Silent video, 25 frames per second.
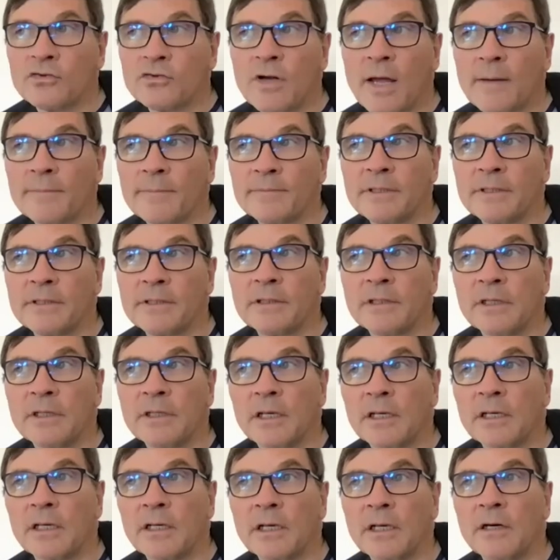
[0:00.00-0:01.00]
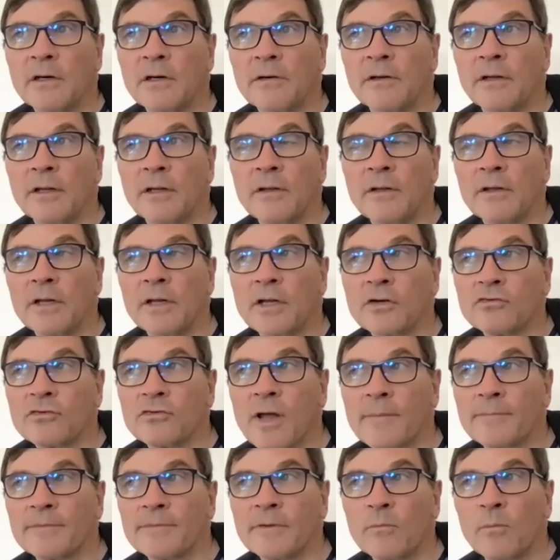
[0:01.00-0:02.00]
trapped in like you know you get
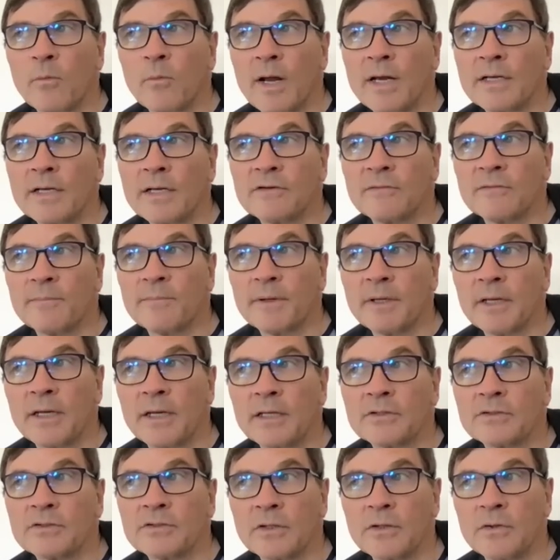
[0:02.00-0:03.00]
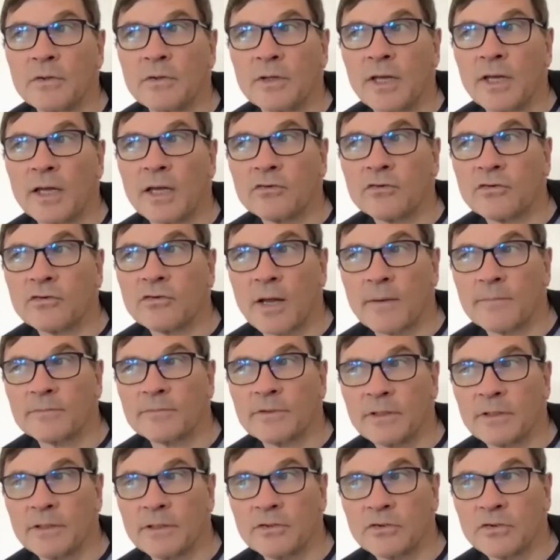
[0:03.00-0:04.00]
trapped in ways of being so you get
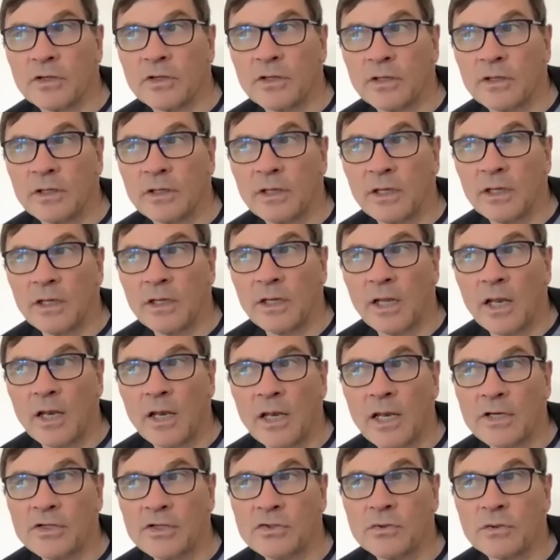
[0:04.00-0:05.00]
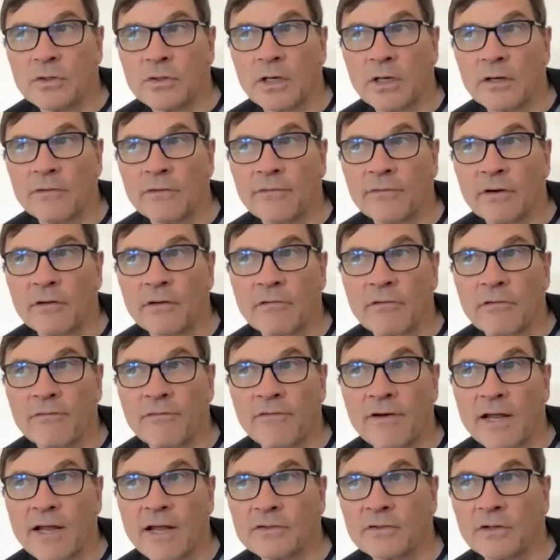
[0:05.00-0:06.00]
trapped in uh, unless you kind of uh,
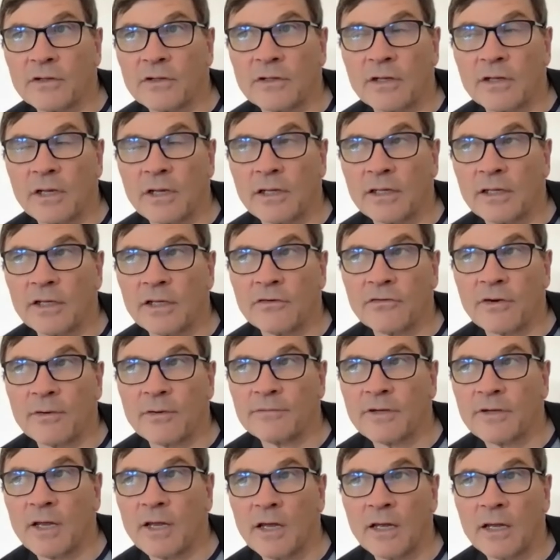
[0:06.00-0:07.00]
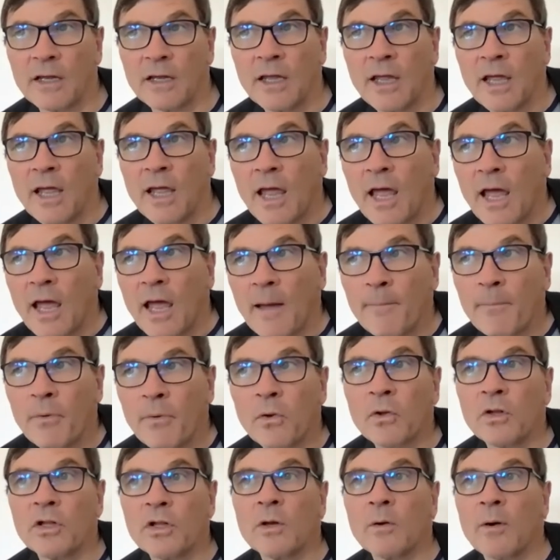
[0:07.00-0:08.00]
reflect on like these things
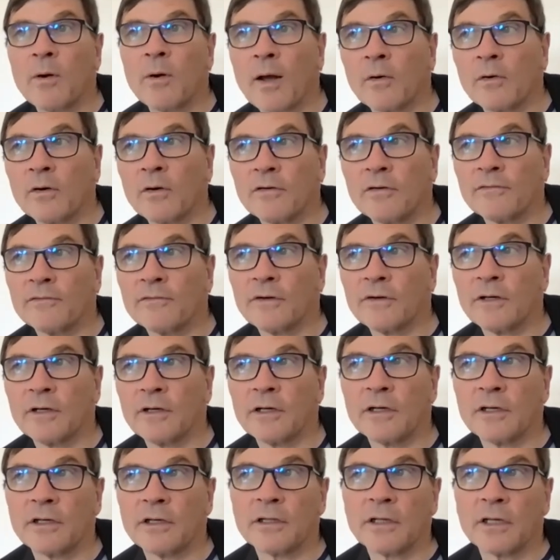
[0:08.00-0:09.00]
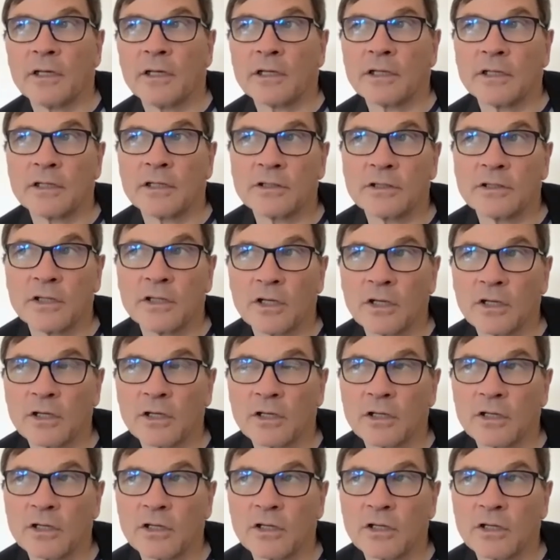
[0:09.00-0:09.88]
pull you out of uh, like a, a